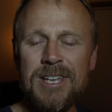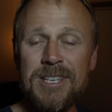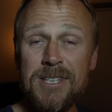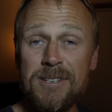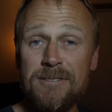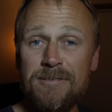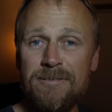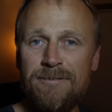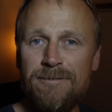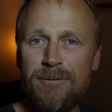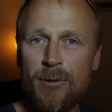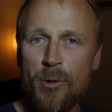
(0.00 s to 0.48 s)

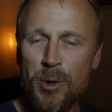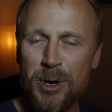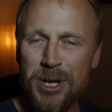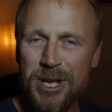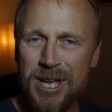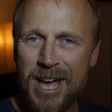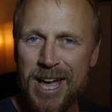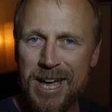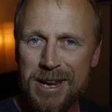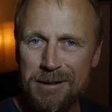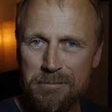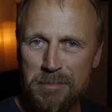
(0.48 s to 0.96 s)
It's
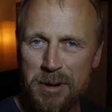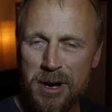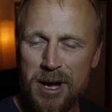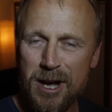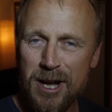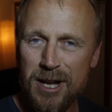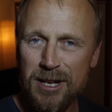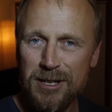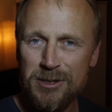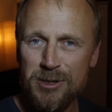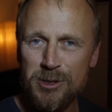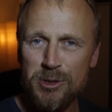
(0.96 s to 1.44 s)
48
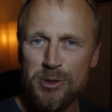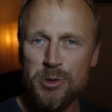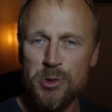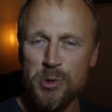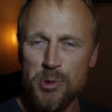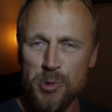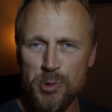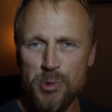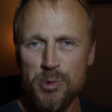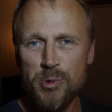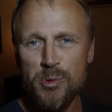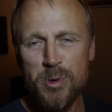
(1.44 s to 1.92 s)
past
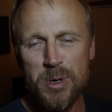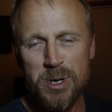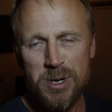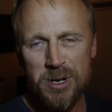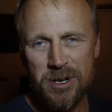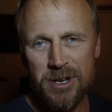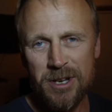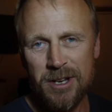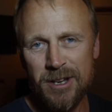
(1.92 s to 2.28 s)
two.